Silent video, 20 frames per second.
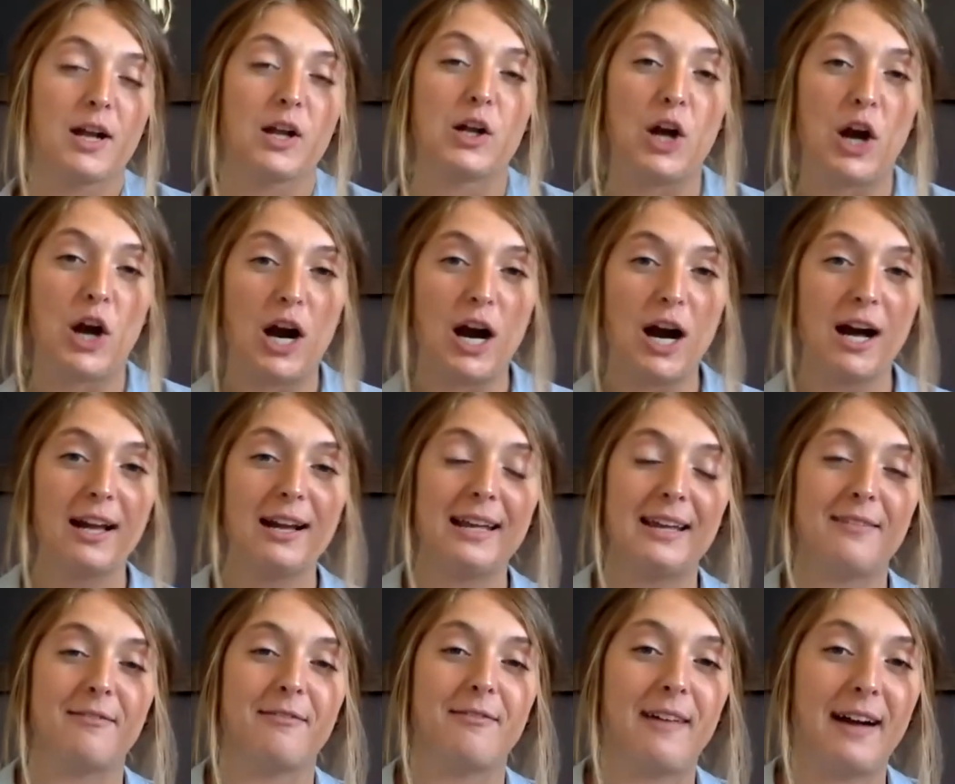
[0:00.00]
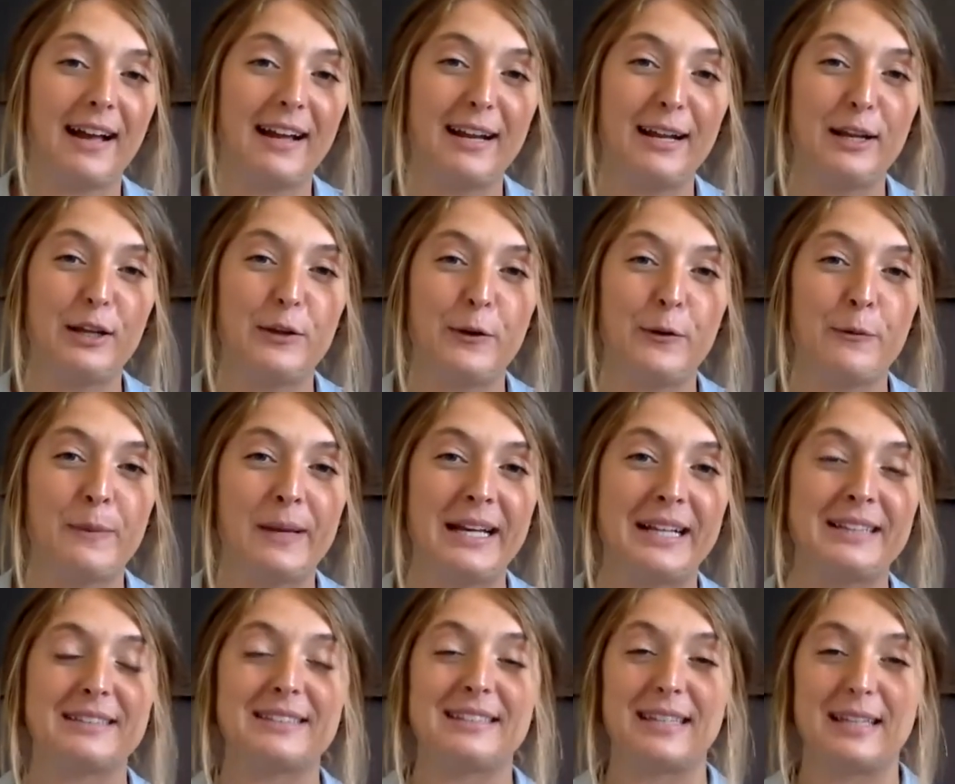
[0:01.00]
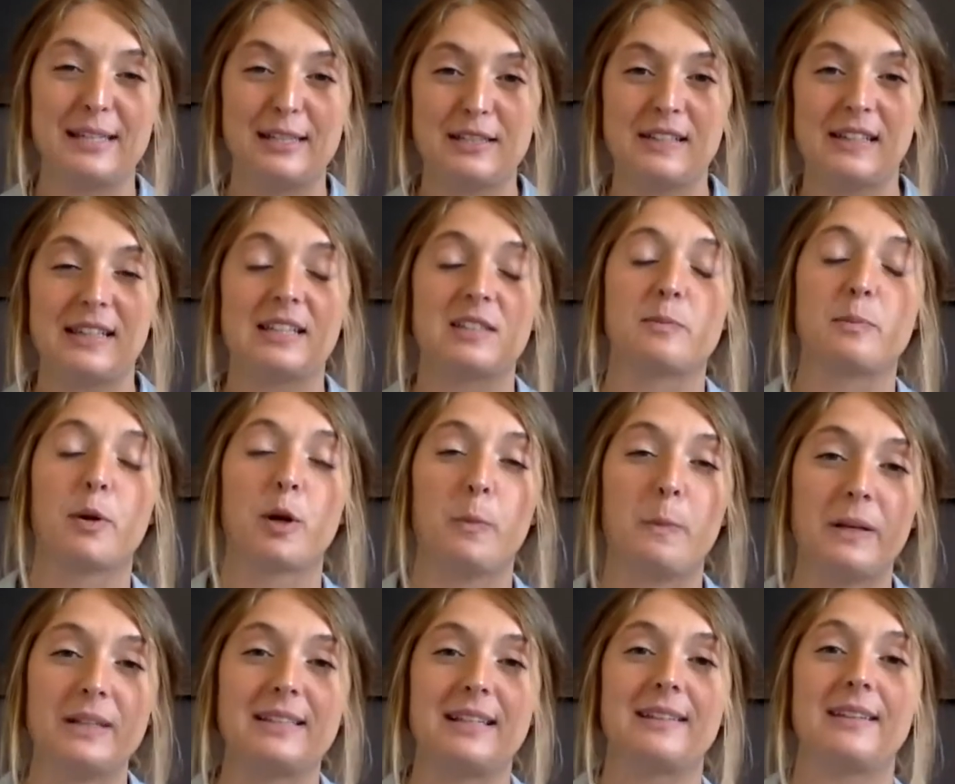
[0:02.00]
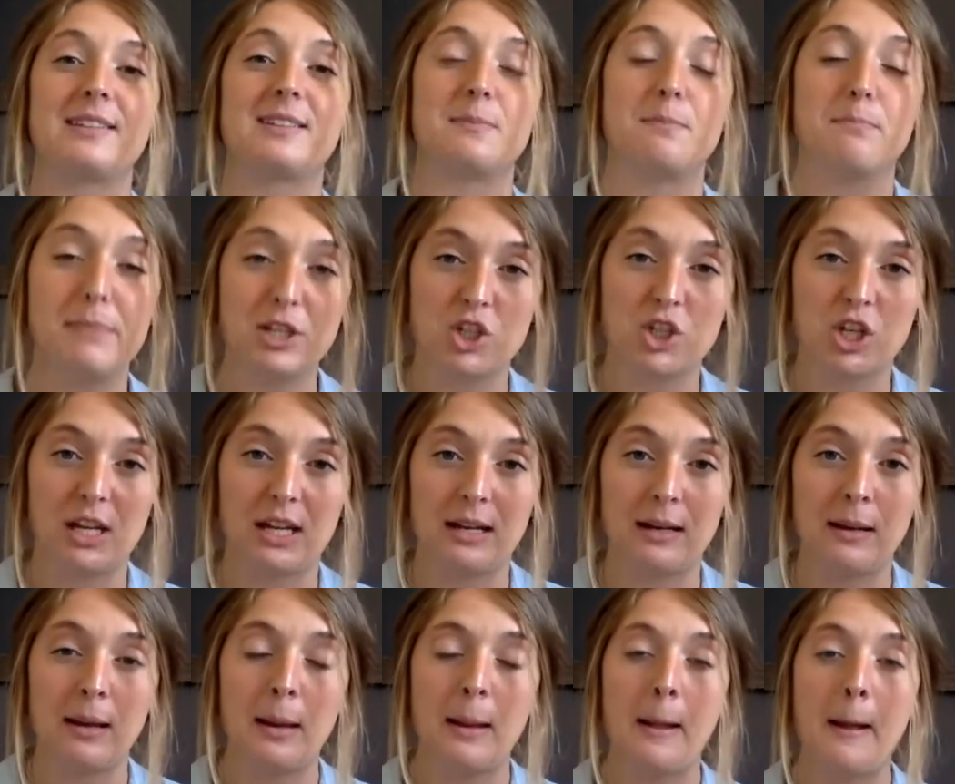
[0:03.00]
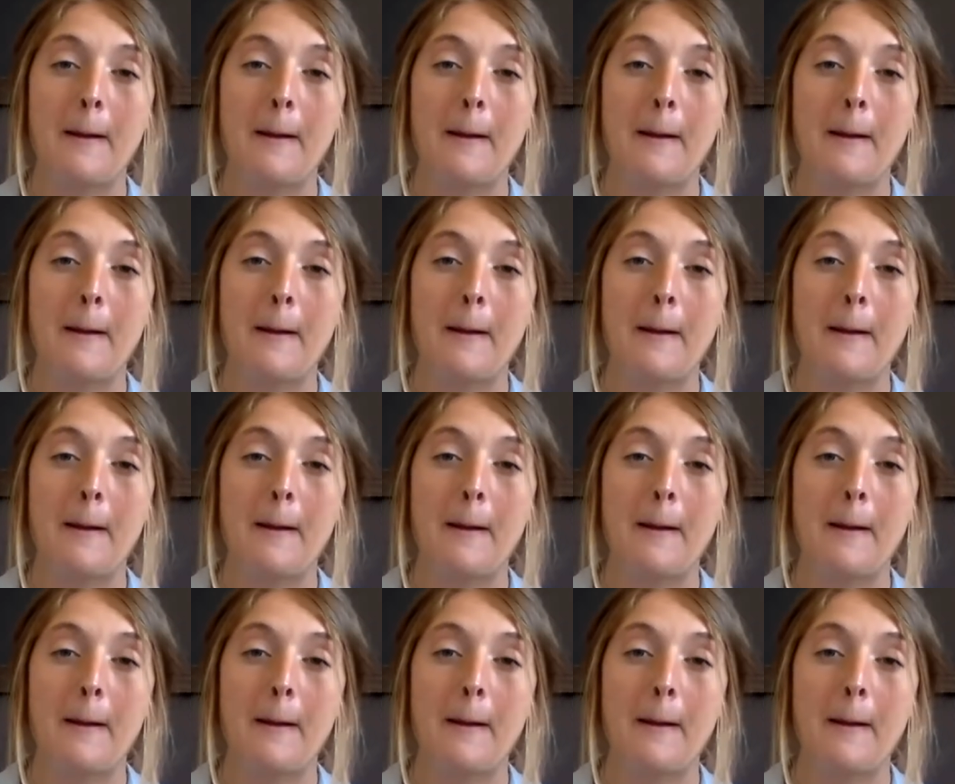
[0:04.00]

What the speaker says: God invited humans into this purpose and this mission